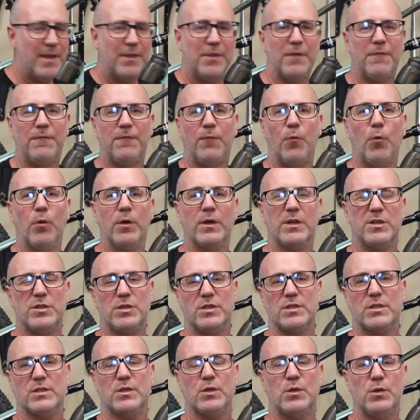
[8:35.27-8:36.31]
The fork
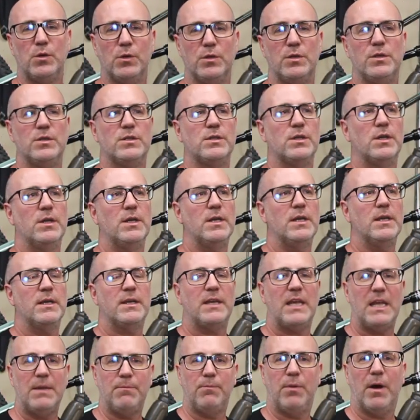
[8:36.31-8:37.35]
just couldn't
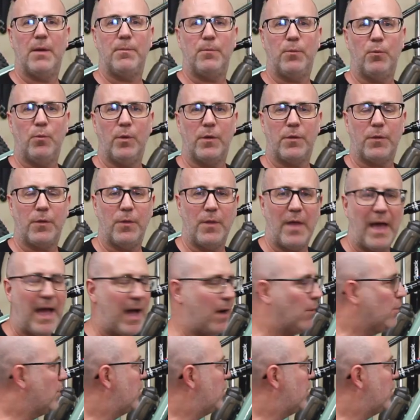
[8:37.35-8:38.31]
keep up with how